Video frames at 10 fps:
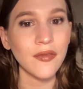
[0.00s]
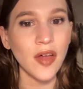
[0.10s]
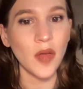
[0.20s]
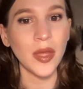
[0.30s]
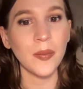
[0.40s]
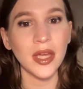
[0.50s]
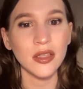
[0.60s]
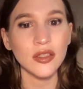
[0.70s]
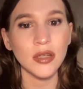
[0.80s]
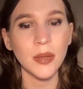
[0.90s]
Follow me on my
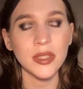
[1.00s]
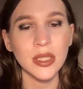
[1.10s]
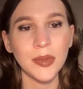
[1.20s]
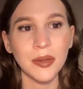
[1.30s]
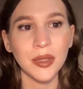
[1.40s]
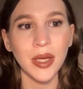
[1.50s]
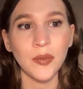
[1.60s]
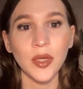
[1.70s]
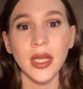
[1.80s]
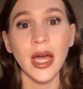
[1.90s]
Instagram at C P W eight
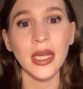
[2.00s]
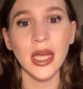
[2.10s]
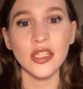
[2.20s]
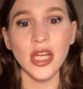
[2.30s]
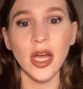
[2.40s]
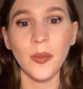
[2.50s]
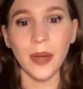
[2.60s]
one nine, and check out my